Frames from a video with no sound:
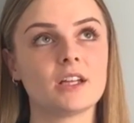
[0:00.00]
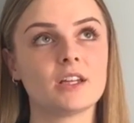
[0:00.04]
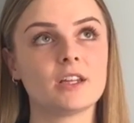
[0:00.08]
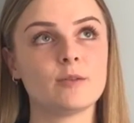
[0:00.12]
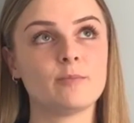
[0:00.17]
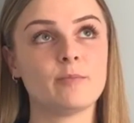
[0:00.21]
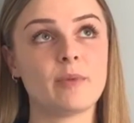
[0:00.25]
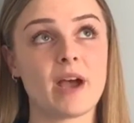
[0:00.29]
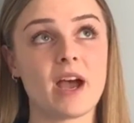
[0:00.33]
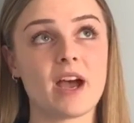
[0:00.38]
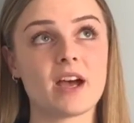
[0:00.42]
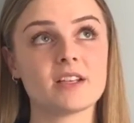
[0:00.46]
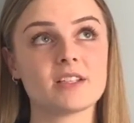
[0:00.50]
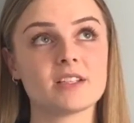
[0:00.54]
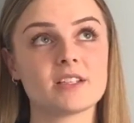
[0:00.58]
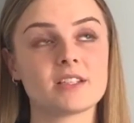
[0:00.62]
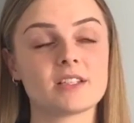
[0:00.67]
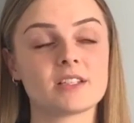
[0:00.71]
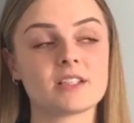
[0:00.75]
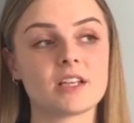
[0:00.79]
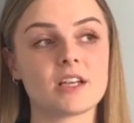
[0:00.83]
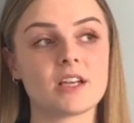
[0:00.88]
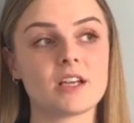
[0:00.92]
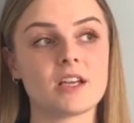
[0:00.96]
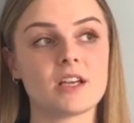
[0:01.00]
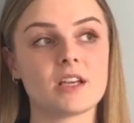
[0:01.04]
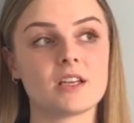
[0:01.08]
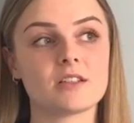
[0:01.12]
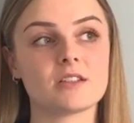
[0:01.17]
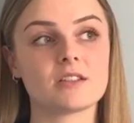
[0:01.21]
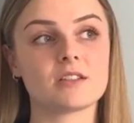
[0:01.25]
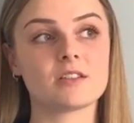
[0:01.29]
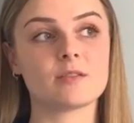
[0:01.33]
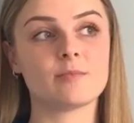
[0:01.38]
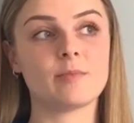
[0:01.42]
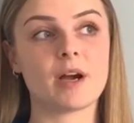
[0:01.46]
the best
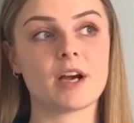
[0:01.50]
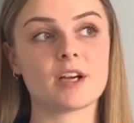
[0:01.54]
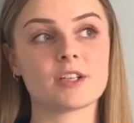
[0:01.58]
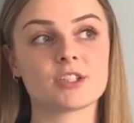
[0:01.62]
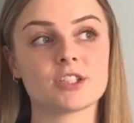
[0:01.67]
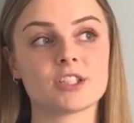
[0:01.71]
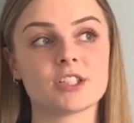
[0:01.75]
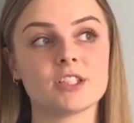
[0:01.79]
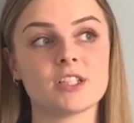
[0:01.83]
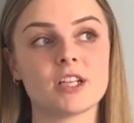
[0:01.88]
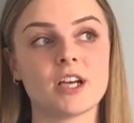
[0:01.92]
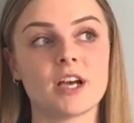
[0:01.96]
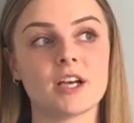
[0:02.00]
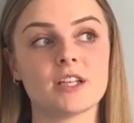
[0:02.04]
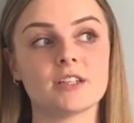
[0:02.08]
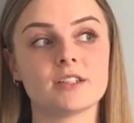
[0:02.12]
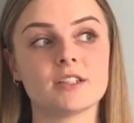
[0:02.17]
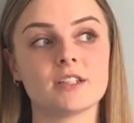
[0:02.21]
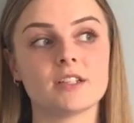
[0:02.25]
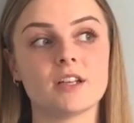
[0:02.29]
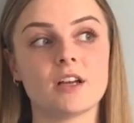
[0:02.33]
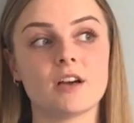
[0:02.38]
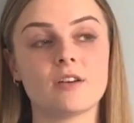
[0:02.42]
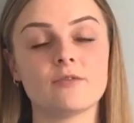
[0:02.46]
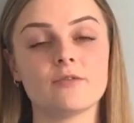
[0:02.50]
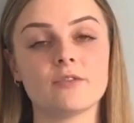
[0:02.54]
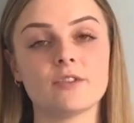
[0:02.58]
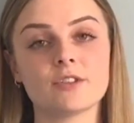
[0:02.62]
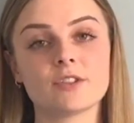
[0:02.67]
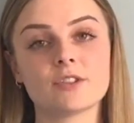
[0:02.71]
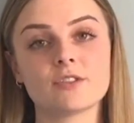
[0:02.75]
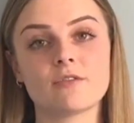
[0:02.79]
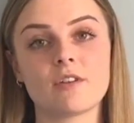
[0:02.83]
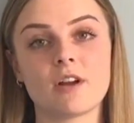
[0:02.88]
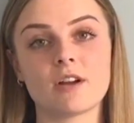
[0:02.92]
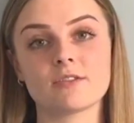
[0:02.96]
is the passion and the love
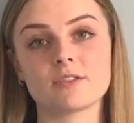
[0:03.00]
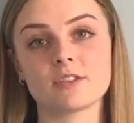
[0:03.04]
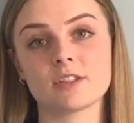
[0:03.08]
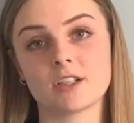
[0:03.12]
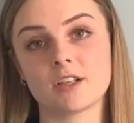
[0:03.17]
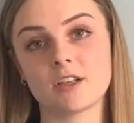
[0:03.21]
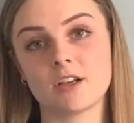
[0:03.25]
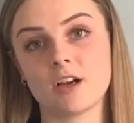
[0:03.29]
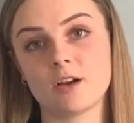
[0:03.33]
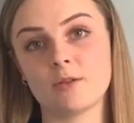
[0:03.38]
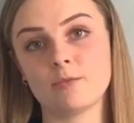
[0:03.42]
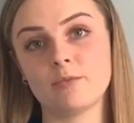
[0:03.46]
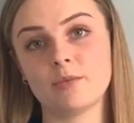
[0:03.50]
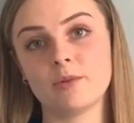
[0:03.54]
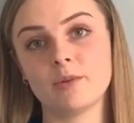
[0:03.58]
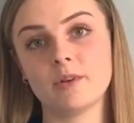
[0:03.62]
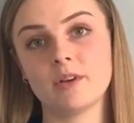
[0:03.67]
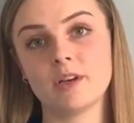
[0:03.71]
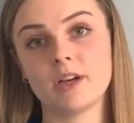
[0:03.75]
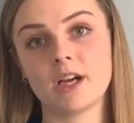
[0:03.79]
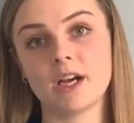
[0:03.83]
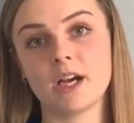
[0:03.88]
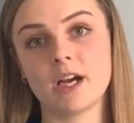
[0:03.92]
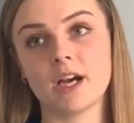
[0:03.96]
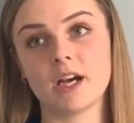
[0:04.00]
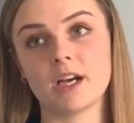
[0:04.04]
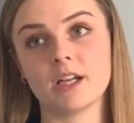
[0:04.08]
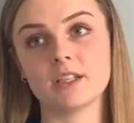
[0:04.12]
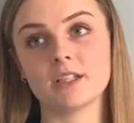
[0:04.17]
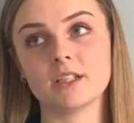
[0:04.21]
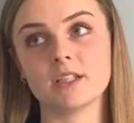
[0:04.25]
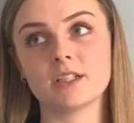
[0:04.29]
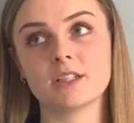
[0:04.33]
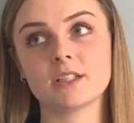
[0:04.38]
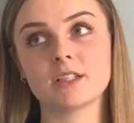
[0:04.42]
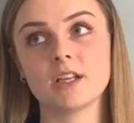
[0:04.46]
that surrounds the club,
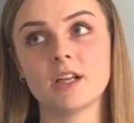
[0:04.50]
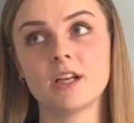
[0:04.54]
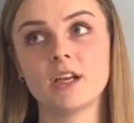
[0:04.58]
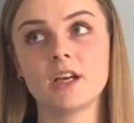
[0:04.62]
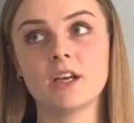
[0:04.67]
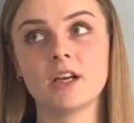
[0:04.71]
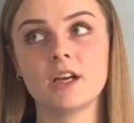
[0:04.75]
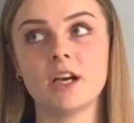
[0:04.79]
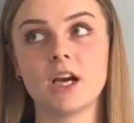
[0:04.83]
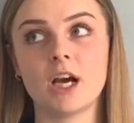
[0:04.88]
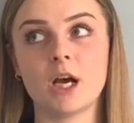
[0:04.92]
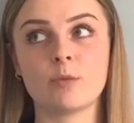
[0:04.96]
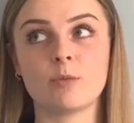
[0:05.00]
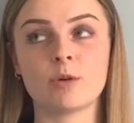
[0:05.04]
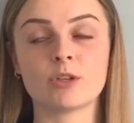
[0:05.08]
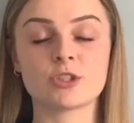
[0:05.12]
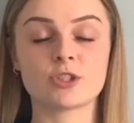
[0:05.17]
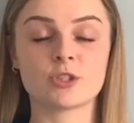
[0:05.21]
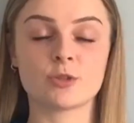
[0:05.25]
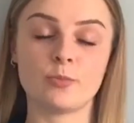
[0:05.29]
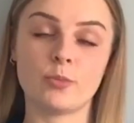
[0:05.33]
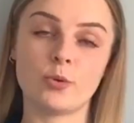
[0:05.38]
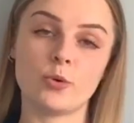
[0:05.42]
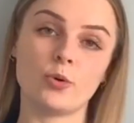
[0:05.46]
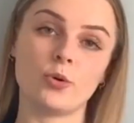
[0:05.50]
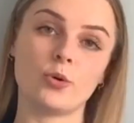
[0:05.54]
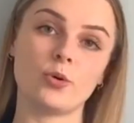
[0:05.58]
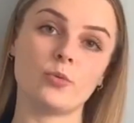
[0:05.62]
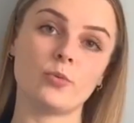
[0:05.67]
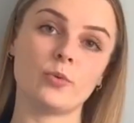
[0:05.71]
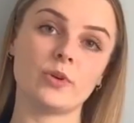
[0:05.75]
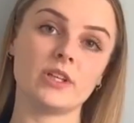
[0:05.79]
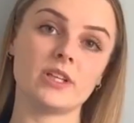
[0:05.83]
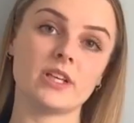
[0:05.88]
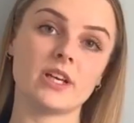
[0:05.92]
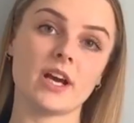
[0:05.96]
and how much support
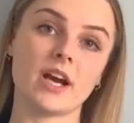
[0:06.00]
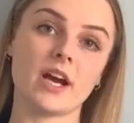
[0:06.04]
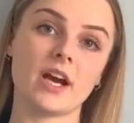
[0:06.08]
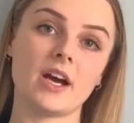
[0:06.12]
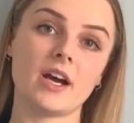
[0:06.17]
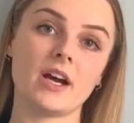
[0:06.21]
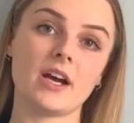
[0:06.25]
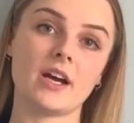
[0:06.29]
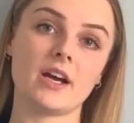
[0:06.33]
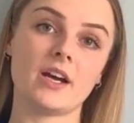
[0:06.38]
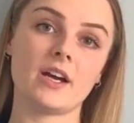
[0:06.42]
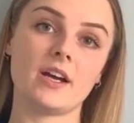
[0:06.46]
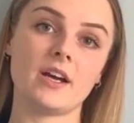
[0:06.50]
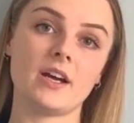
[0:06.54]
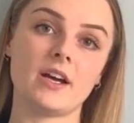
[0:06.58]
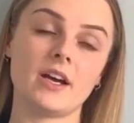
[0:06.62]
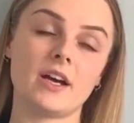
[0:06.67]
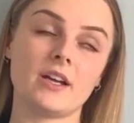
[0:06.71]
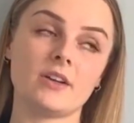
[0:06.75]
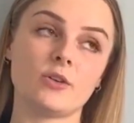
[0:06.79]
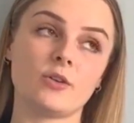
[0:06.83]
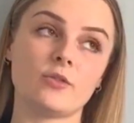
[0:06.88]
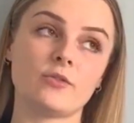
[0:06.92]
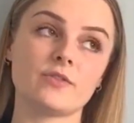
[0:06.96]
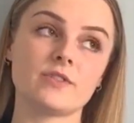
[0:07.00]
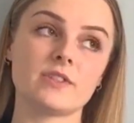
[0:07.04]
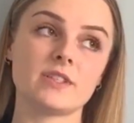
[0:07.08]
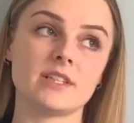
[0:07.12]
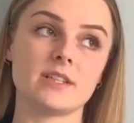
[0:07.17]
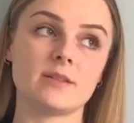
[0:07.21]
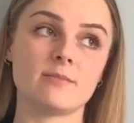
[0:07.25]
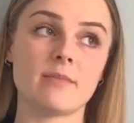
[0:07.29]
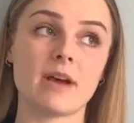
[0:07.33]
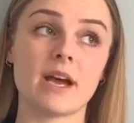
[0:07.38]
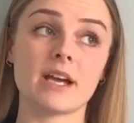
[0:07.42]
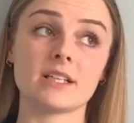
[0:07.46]
we get, and obviously
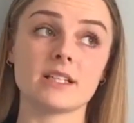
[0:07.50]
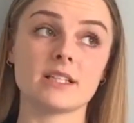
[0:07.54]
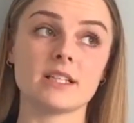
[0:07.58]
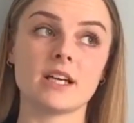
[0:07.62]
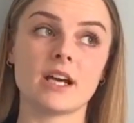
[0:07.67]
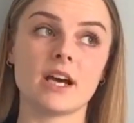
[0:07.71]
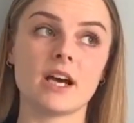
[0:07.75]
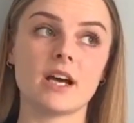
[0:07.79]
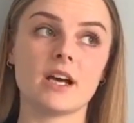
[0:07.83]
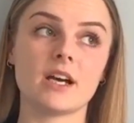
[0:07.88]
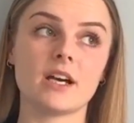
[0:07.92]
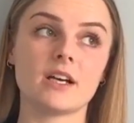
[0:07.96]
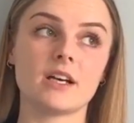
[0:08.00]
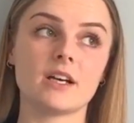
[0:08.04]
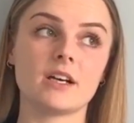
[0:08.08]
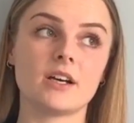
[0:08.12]
the men get.